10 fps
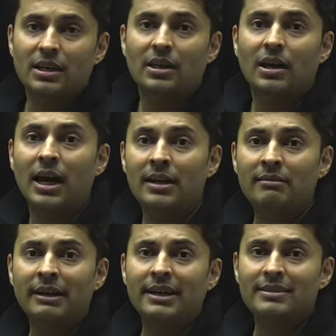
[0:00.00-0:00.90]
100
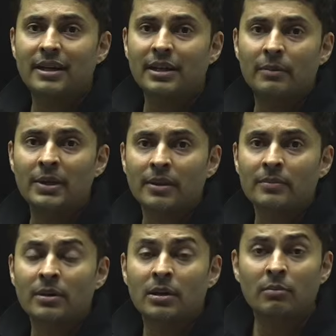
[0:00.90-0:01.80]
eggs are coming.
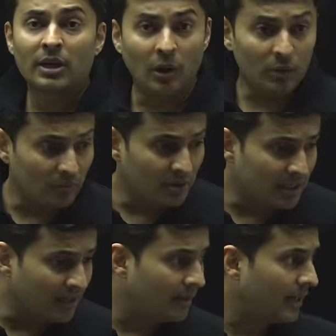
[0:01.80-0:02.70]
But out of those
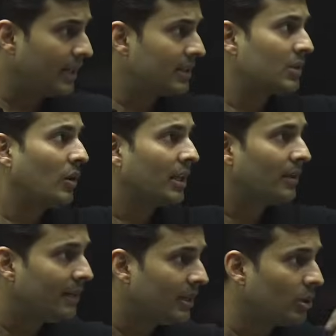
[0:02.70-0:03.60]
100 eggs, you are
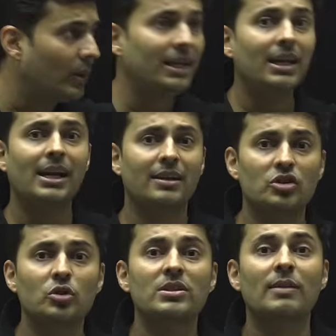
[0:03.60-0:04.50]
giving 20 eggs to
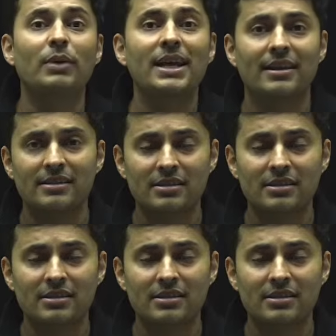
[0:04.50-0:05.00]
somebody else.